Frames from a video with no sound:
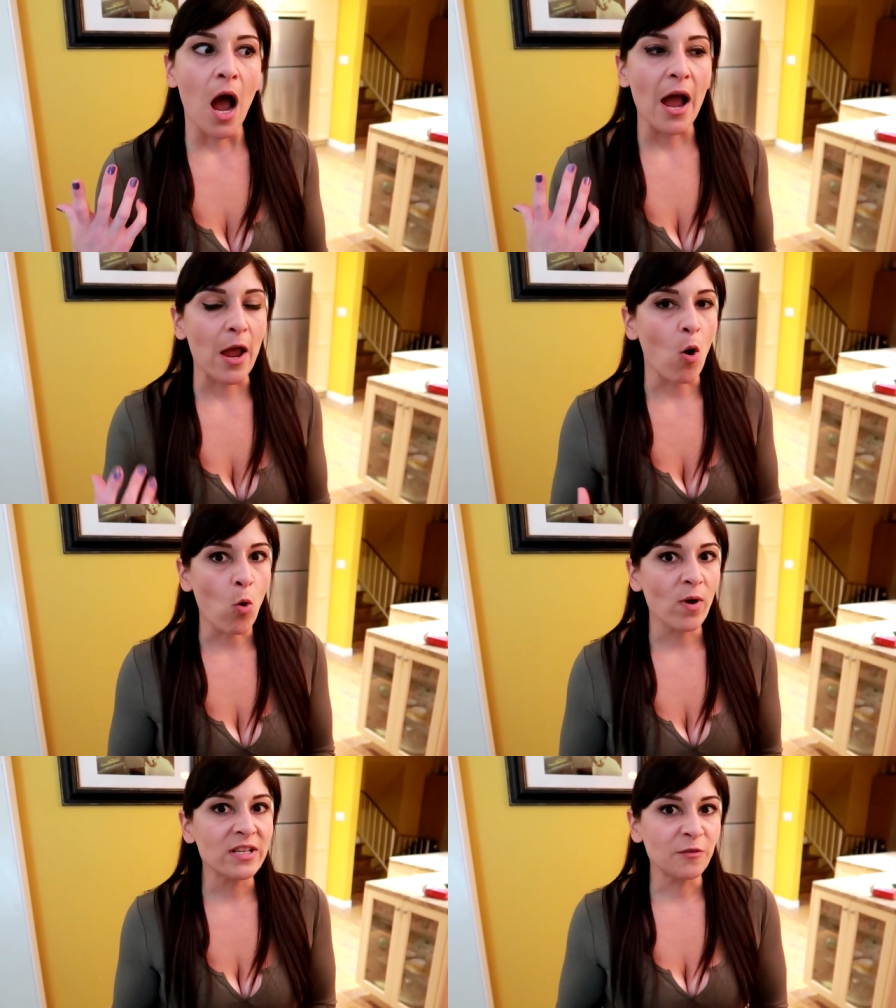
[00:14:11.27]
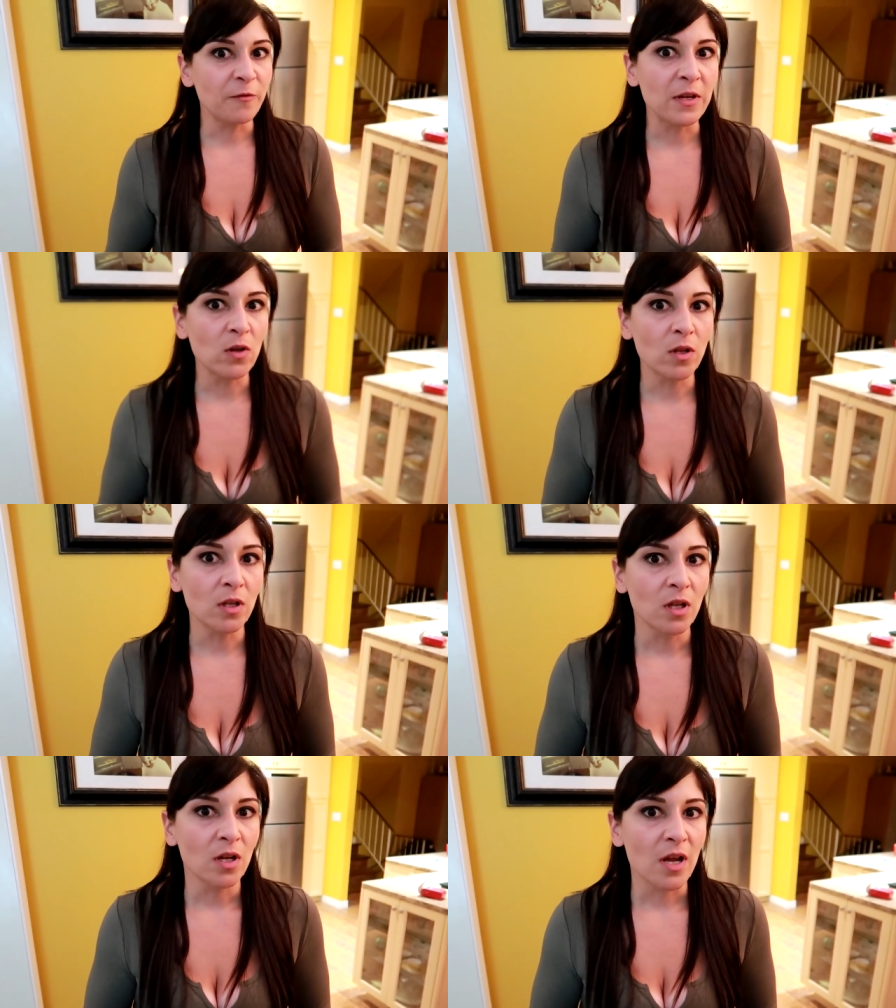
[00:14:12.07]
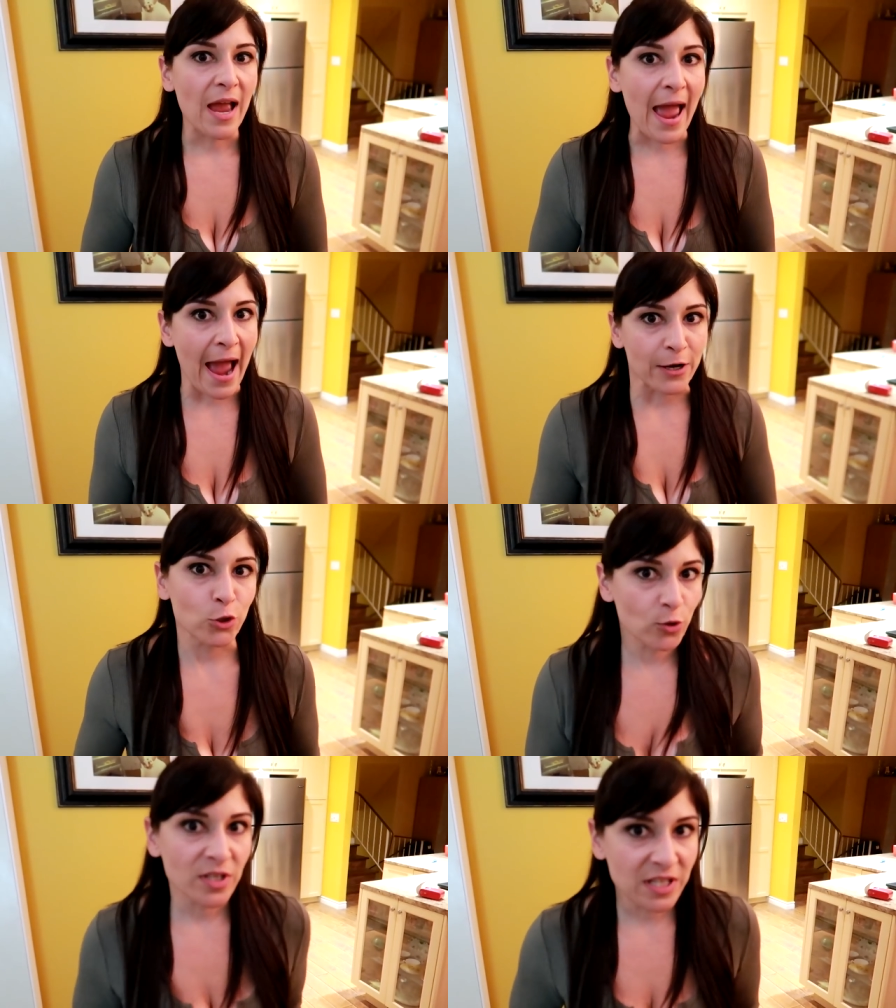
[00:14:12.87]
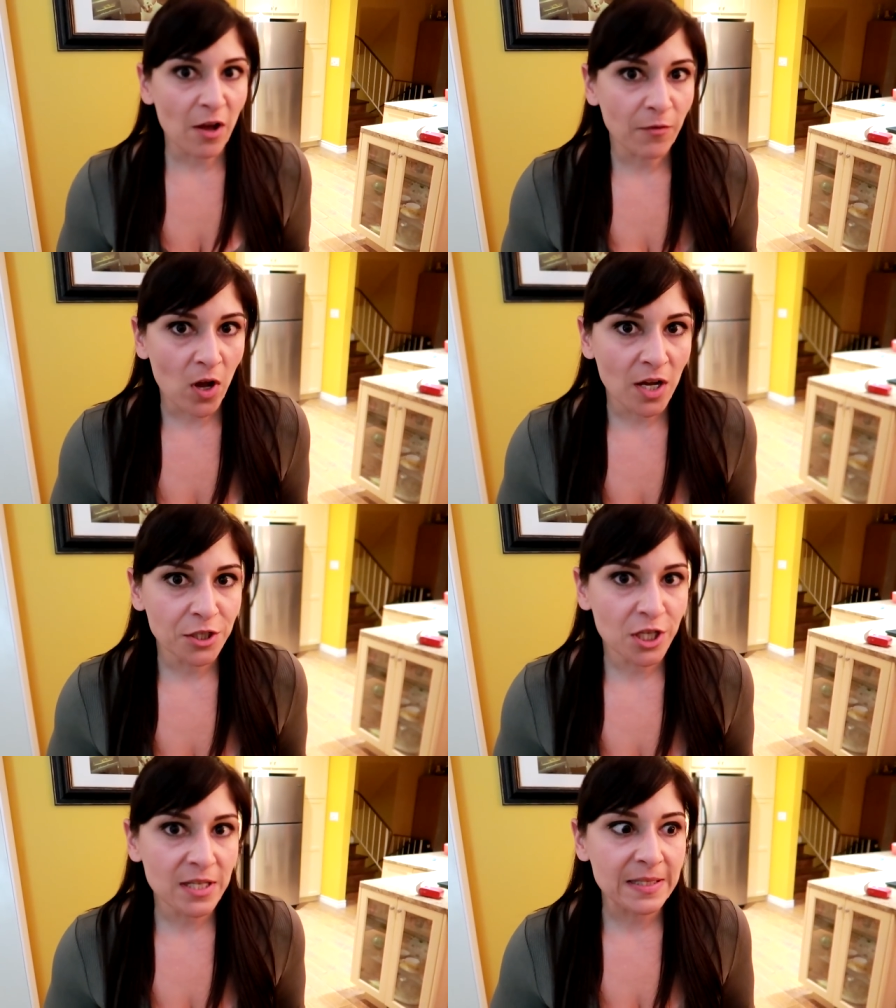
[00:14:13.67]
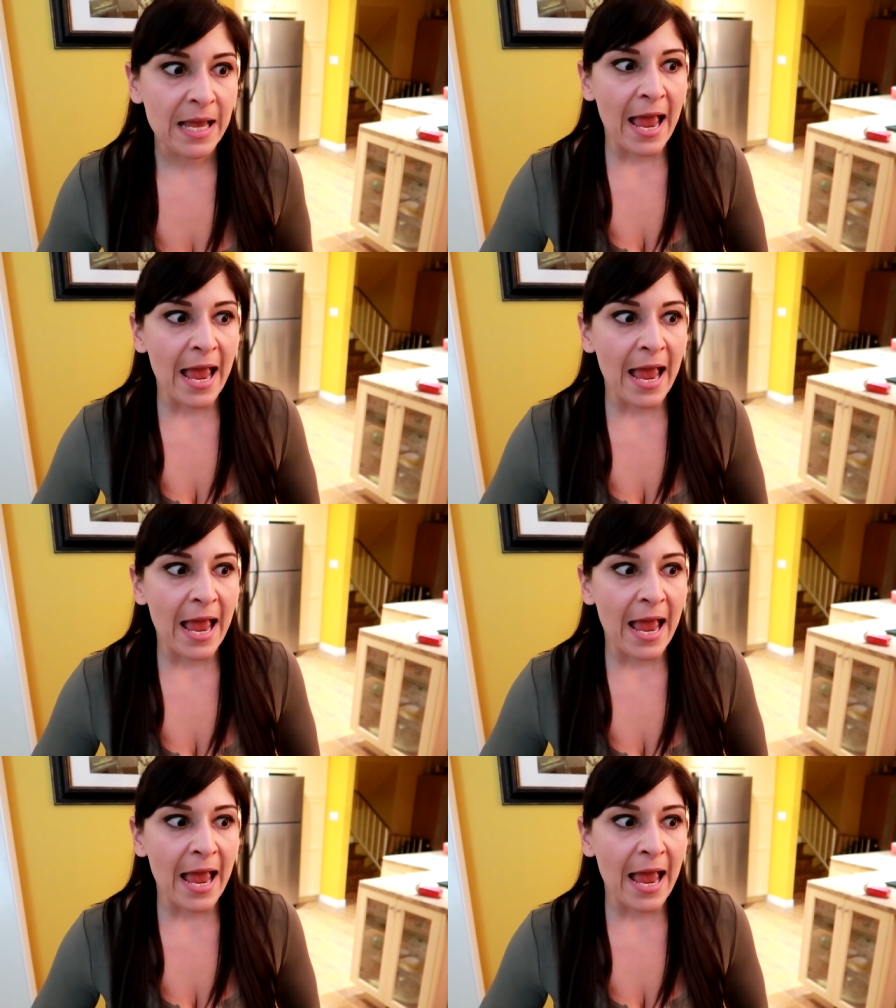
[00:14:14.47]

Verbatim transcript: I always feel extra self-conscious.